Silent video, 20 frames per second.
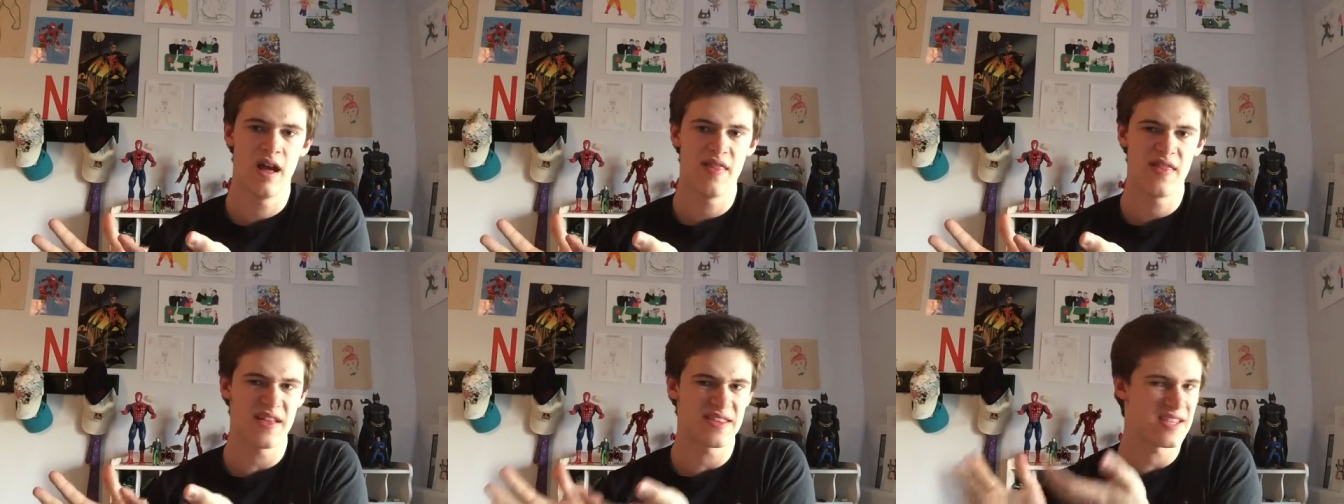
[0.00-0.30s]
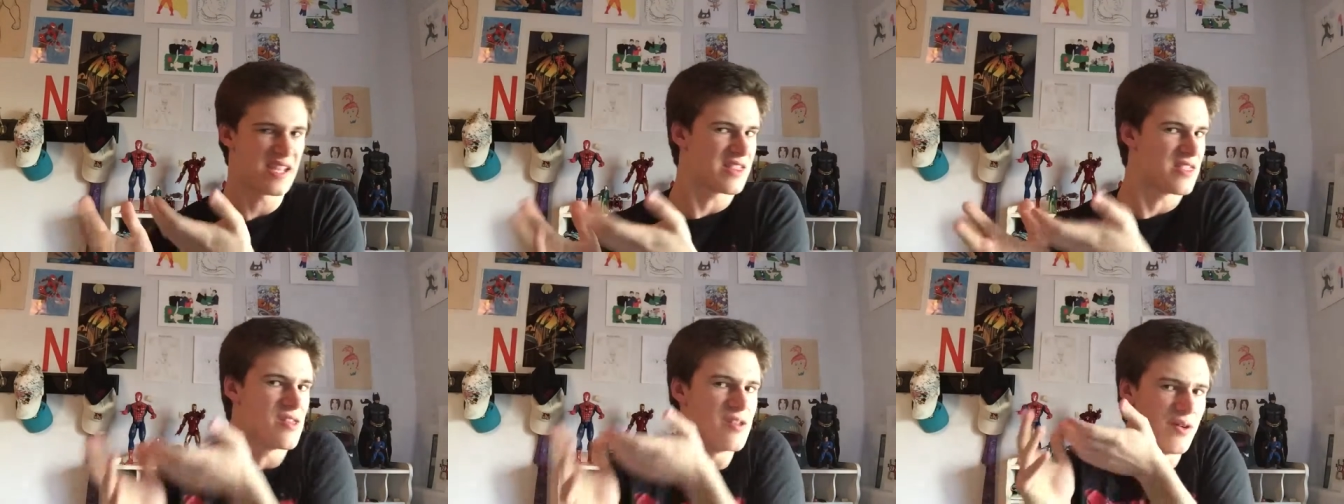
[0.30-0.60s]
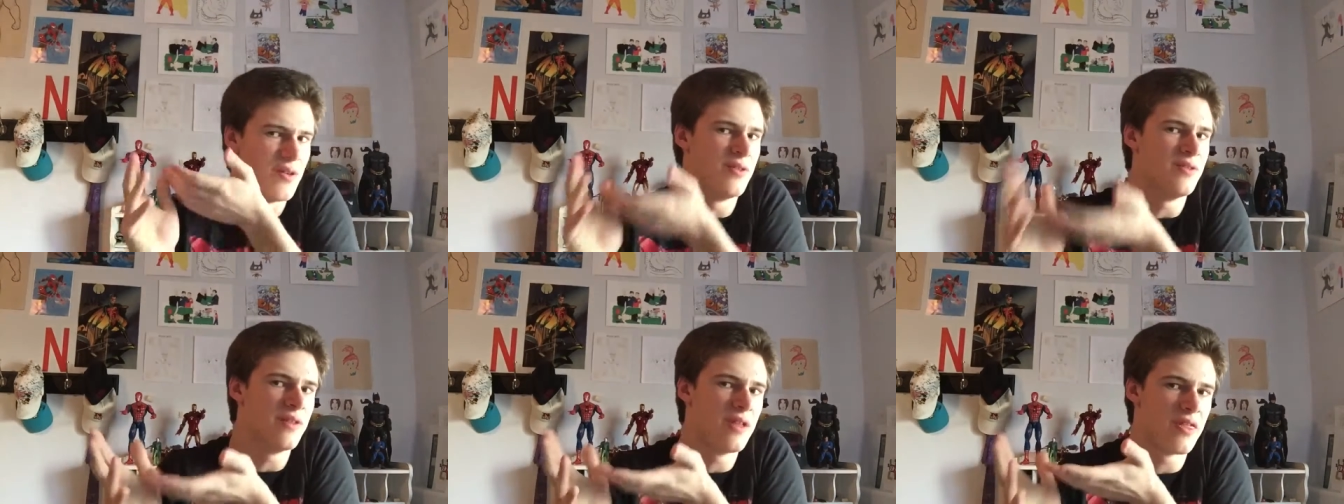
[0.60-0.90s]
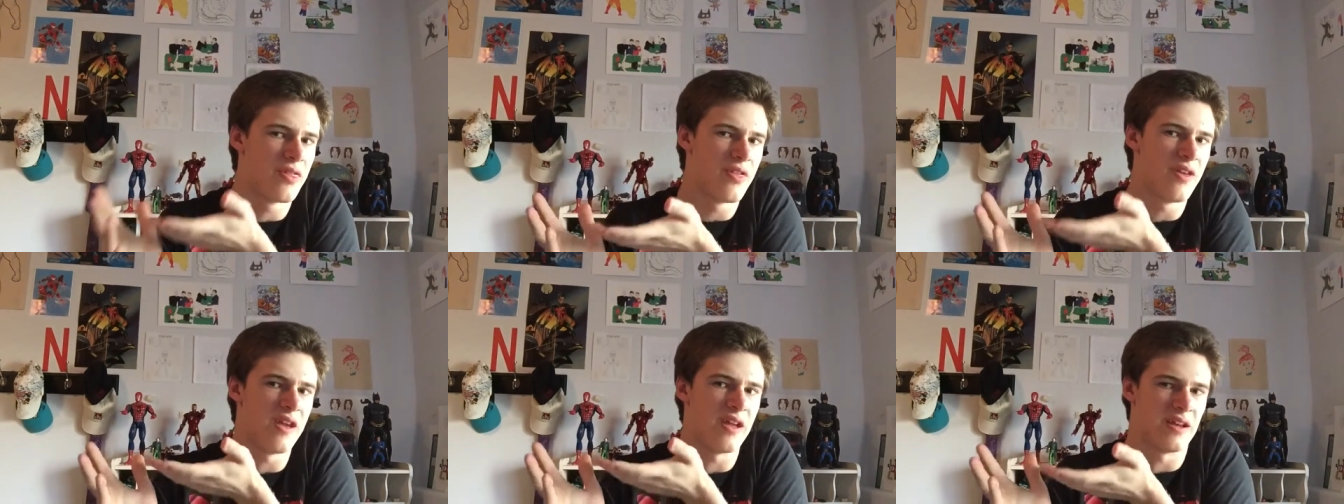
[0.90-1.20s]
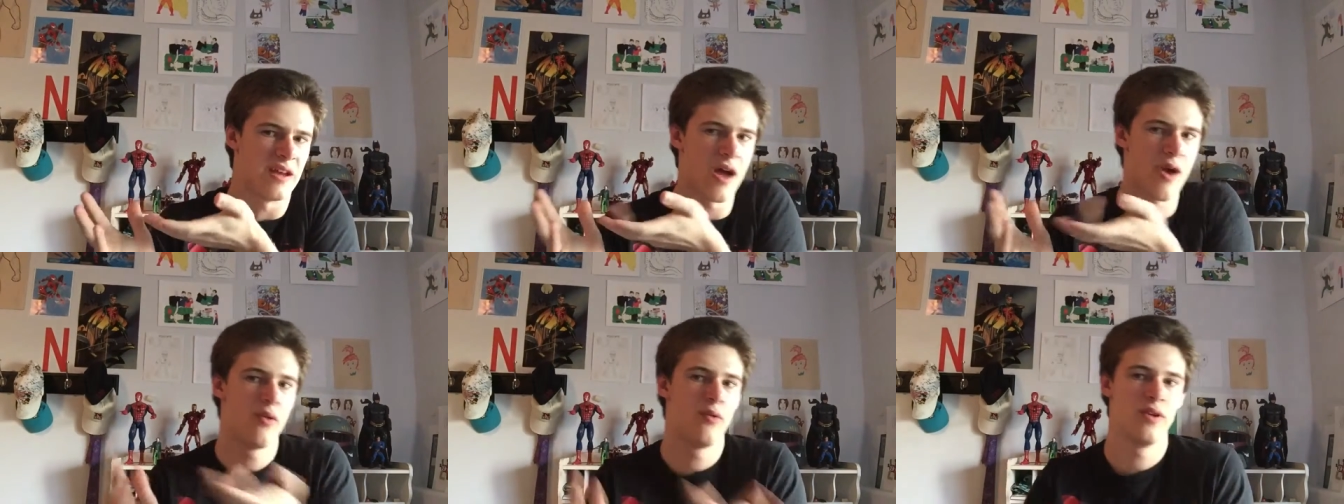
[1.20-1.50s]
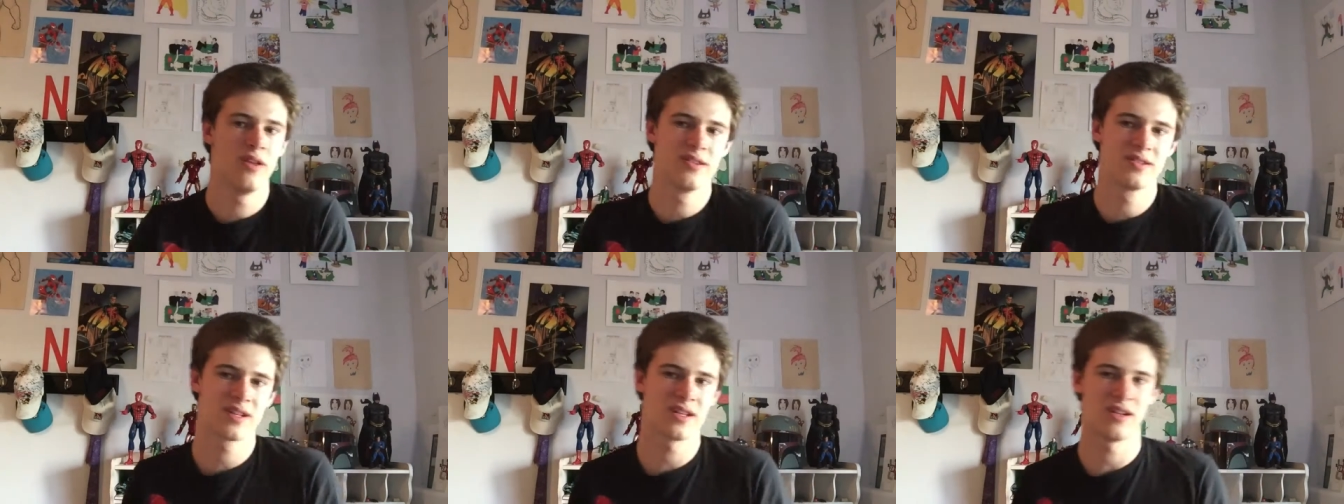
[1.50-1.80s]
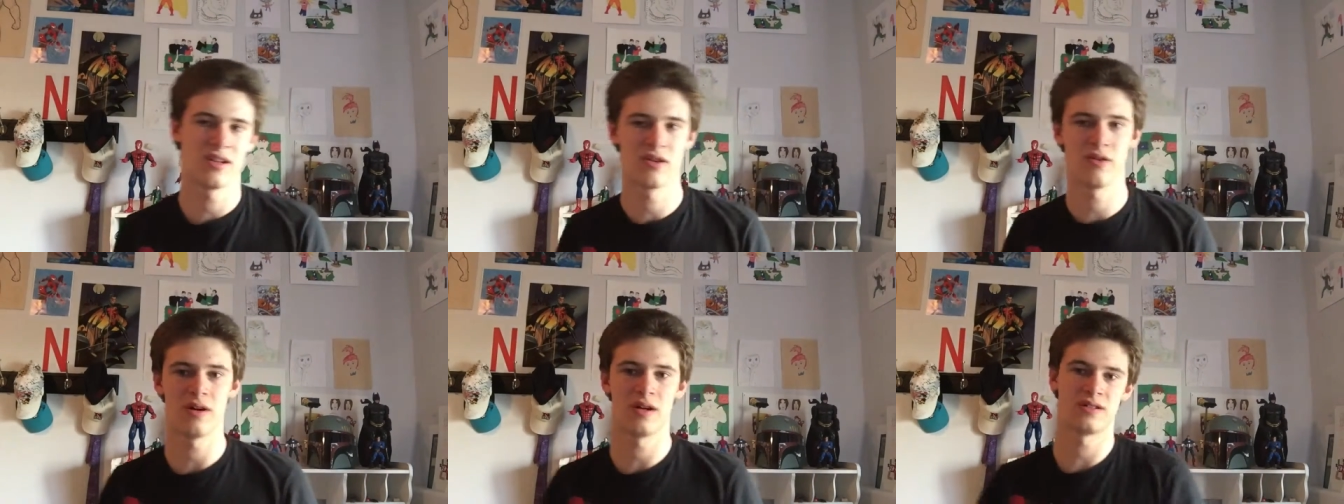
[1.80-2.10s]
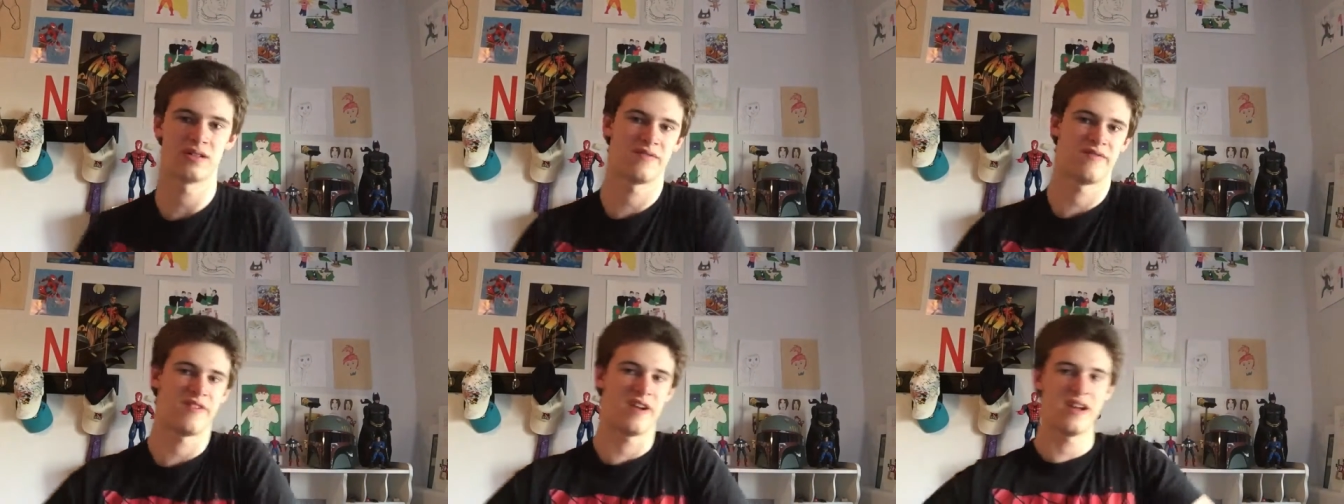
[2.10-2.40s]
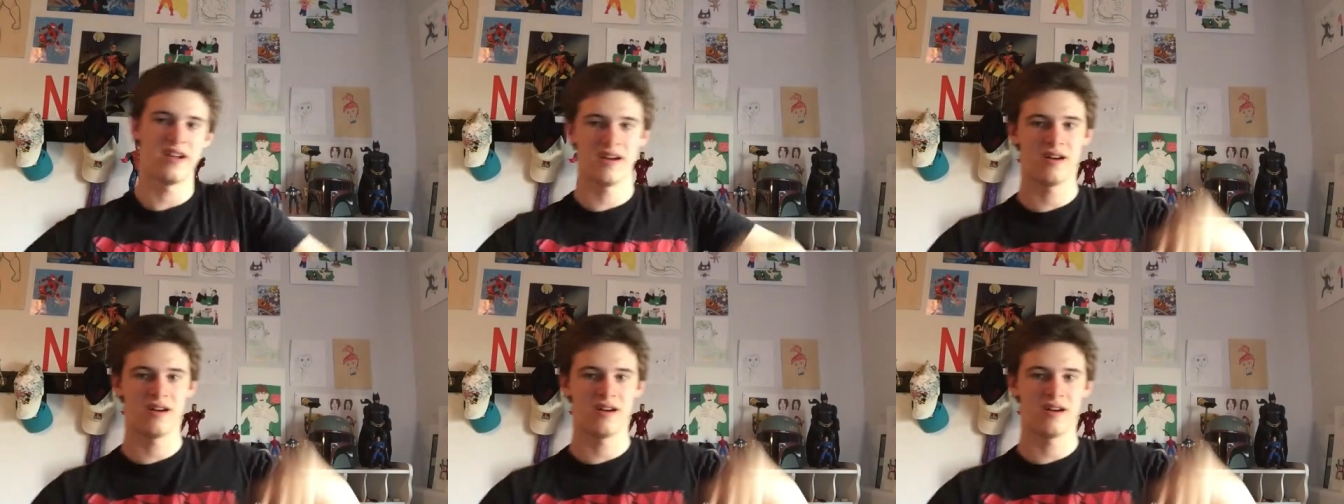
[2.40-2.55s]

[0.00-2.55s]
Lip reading: That's like the only thing. Now Will's gonna go out to find